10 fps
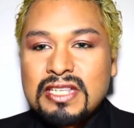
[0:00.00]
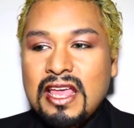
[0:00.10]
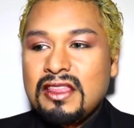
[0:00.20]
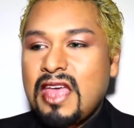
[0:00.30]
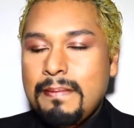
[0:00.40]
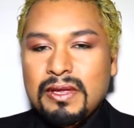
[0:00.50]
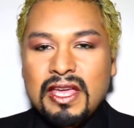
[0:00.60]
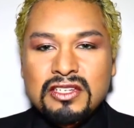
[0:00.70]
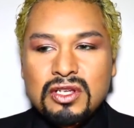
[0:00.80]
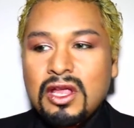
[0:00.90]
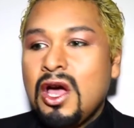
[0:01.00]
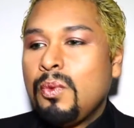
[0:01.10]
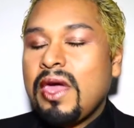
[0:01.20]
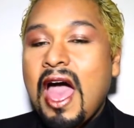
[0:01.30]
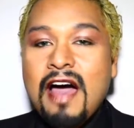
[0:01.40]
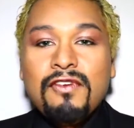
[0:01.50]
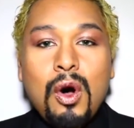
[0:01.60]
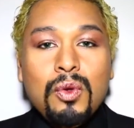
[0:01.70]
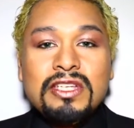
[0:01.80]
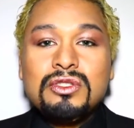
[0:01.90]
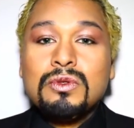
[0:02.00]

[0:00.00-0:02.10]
And the application, we have always